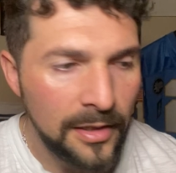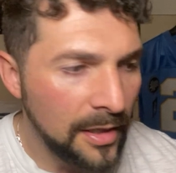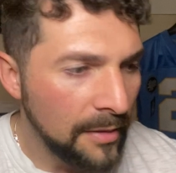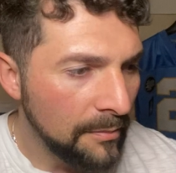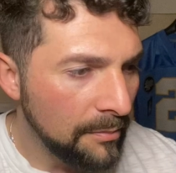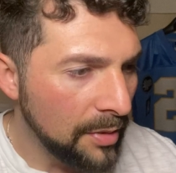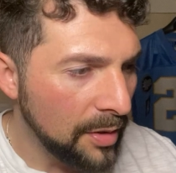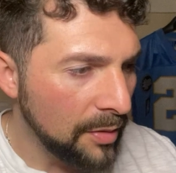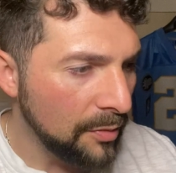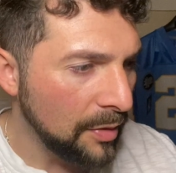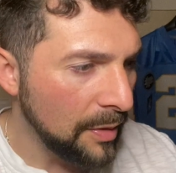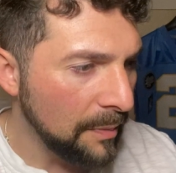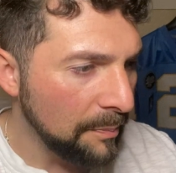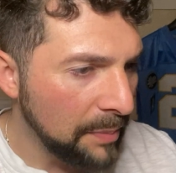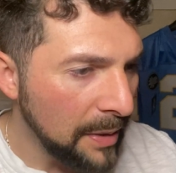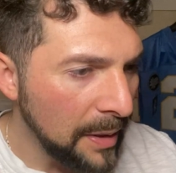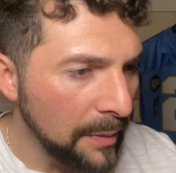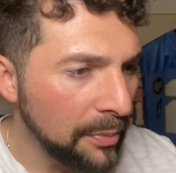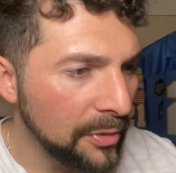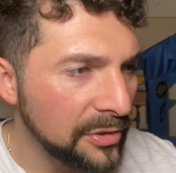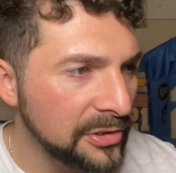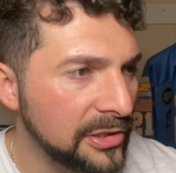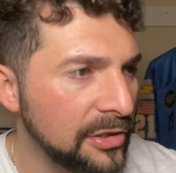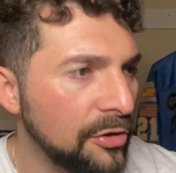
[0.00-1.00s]
But when
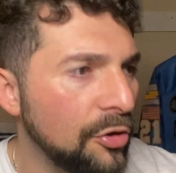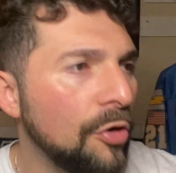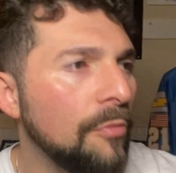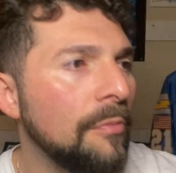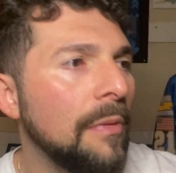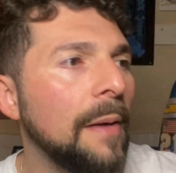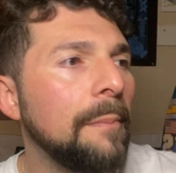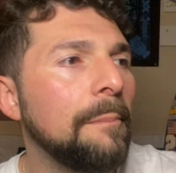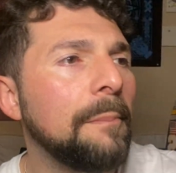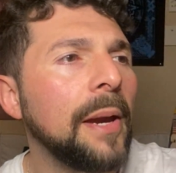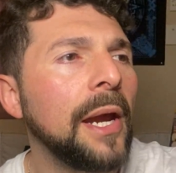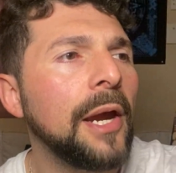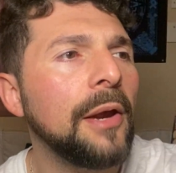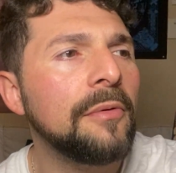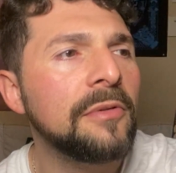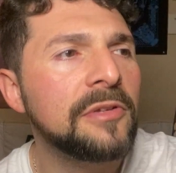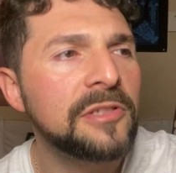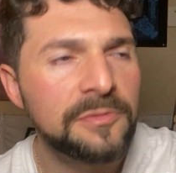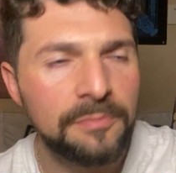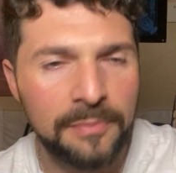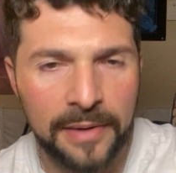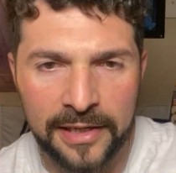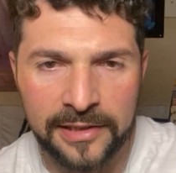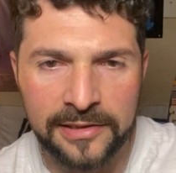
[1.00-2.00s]
people say, oh, my
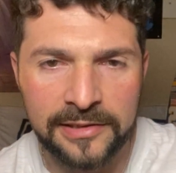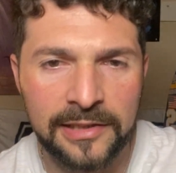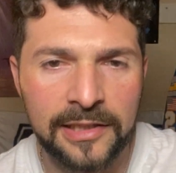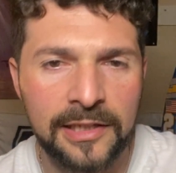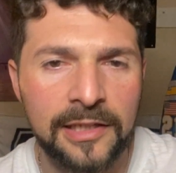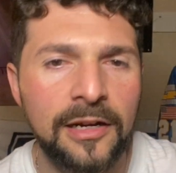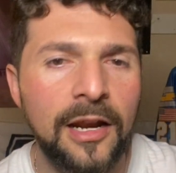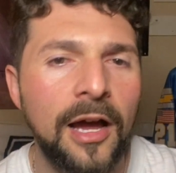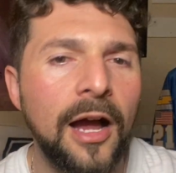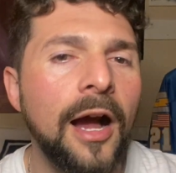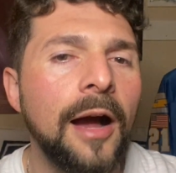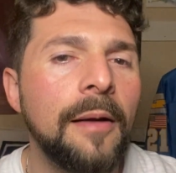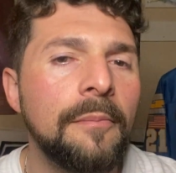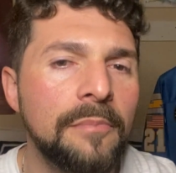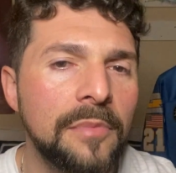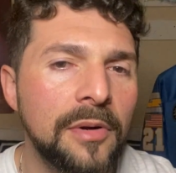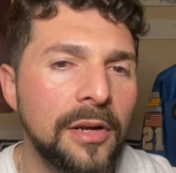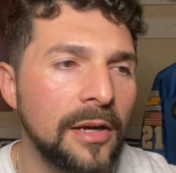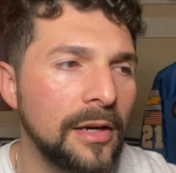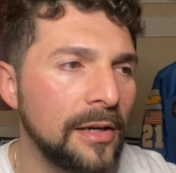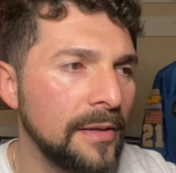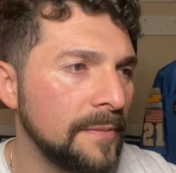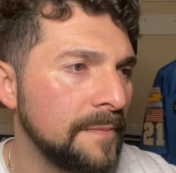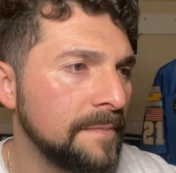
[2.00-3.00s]
parents Mexican, I'm
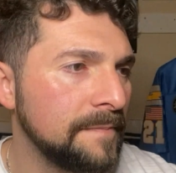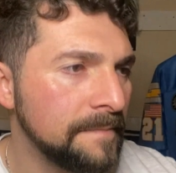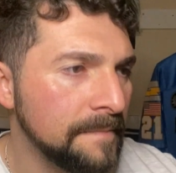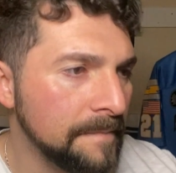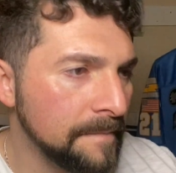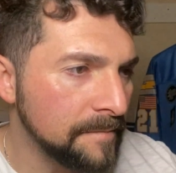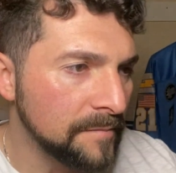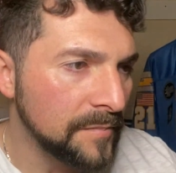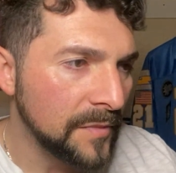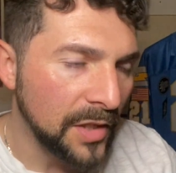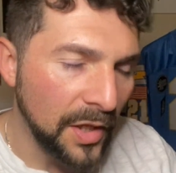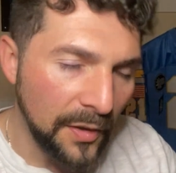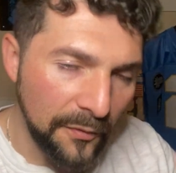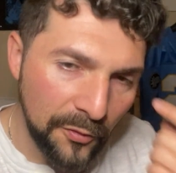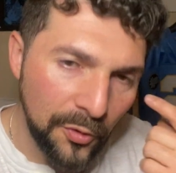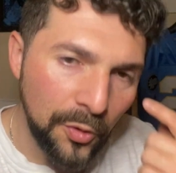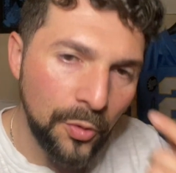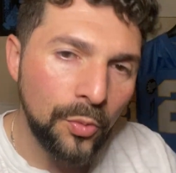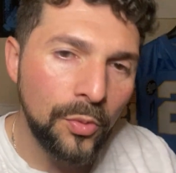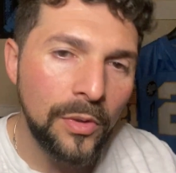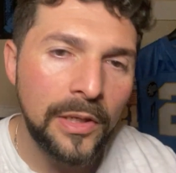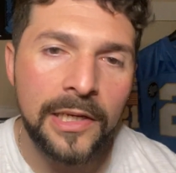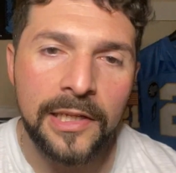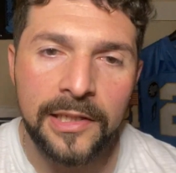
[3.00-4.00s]
not. If
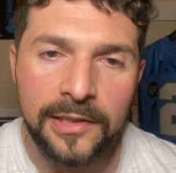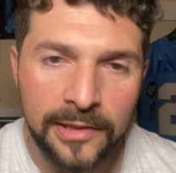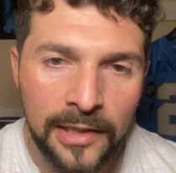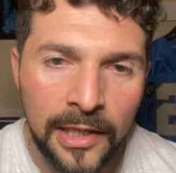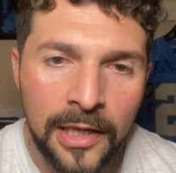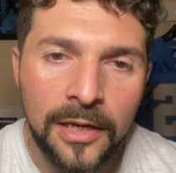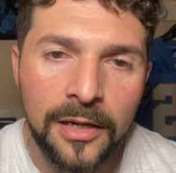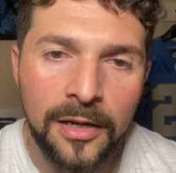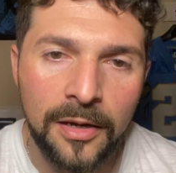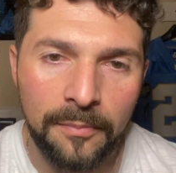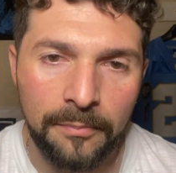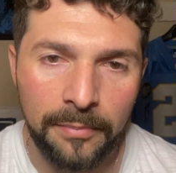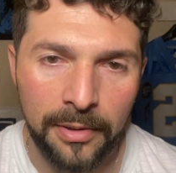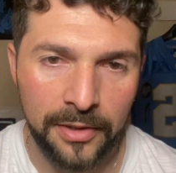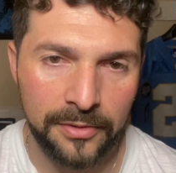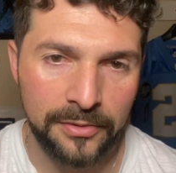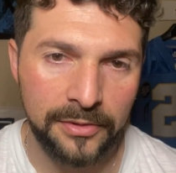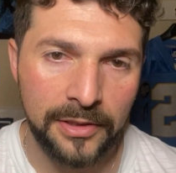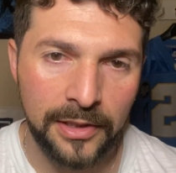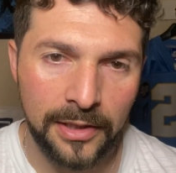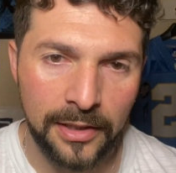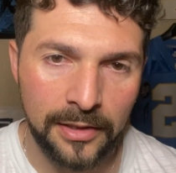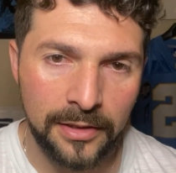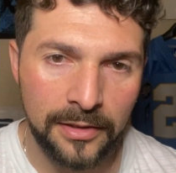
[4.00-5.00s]
you really think
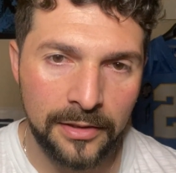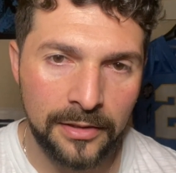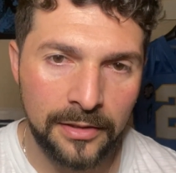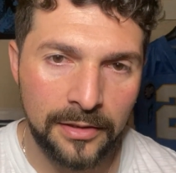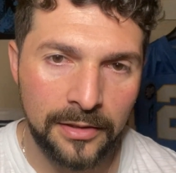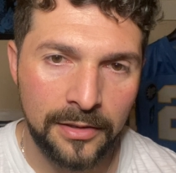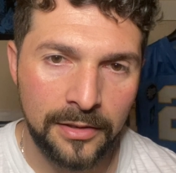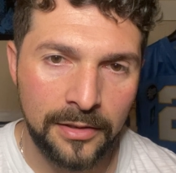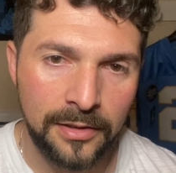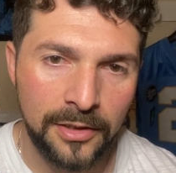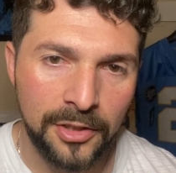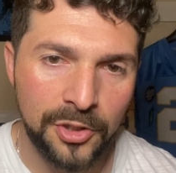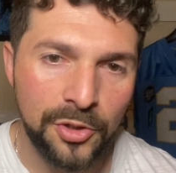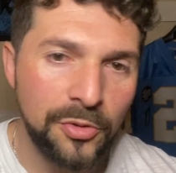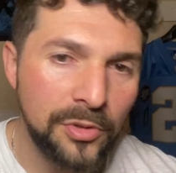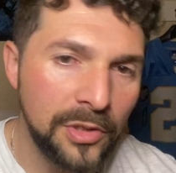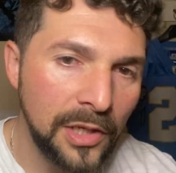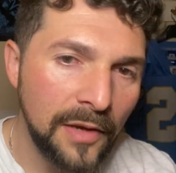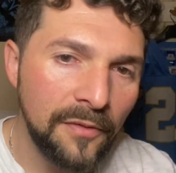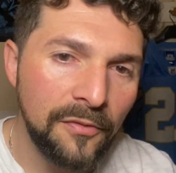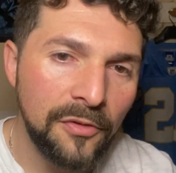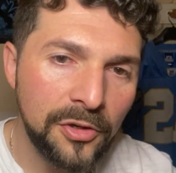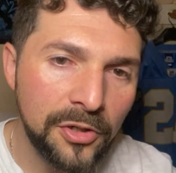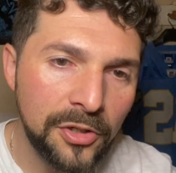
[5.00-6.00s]
about that, you
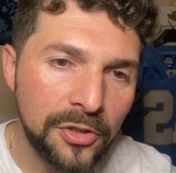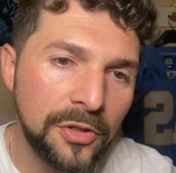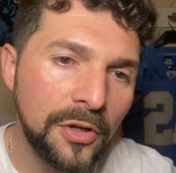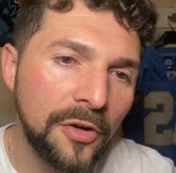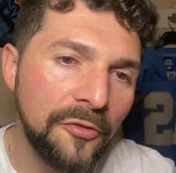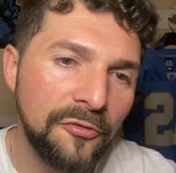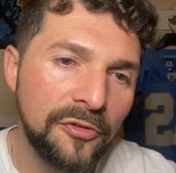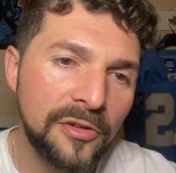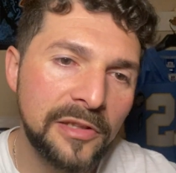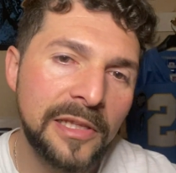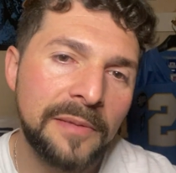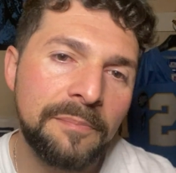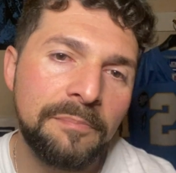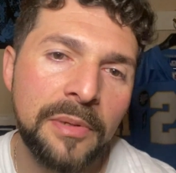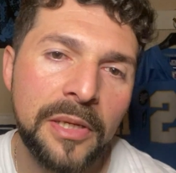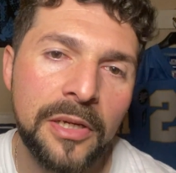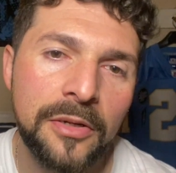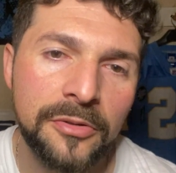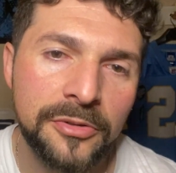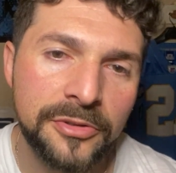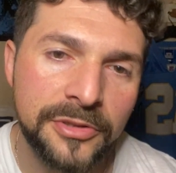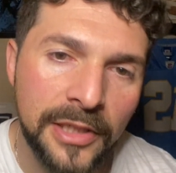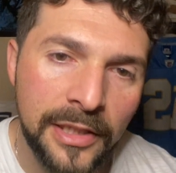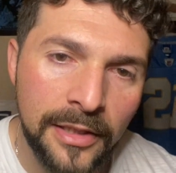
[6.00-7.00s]
never hear a
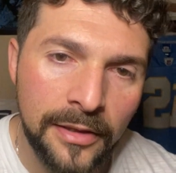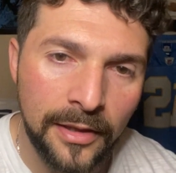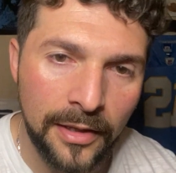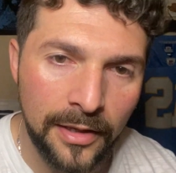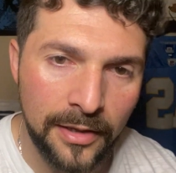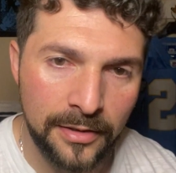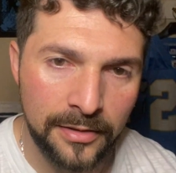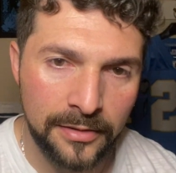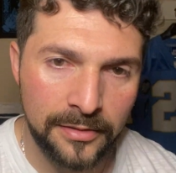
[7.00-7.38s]
Filipino say that.